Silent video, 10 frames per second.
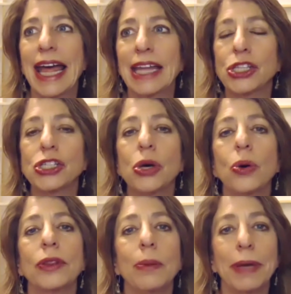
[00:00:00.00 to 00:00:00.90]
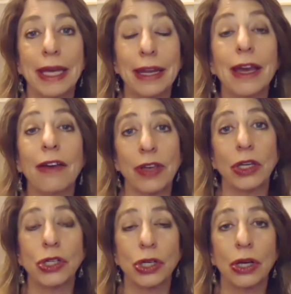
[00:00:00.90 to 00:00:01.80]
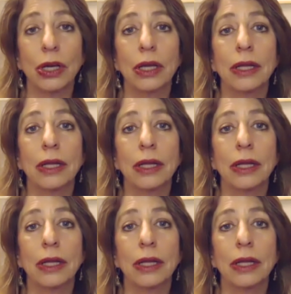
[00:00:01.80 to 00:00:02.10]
And so at the beginning of each